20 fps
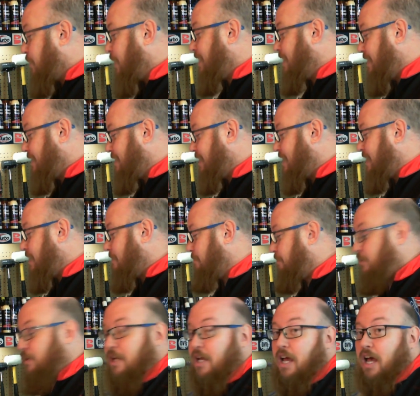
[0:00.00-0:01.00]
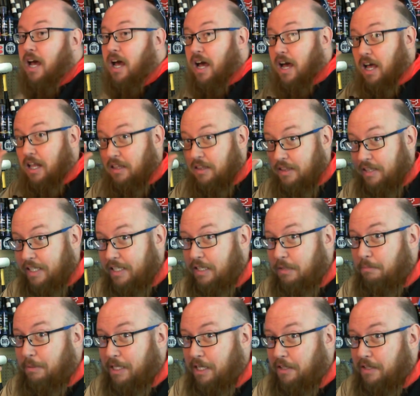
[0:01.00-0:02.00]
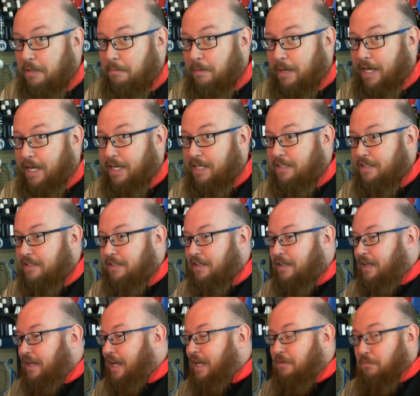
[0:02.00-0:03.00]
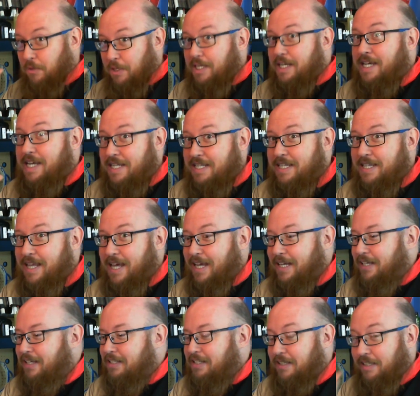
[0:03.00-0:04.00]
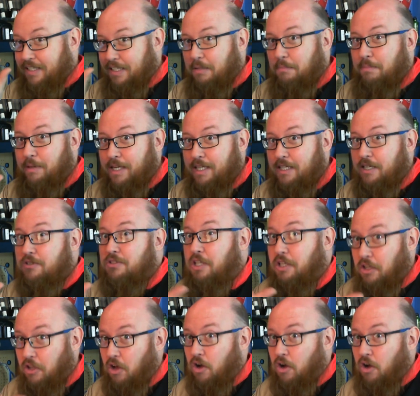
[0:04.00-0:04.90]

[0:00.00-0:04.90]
say they put a little bit on the pad. And we're going to get to that, because a little bit goes a long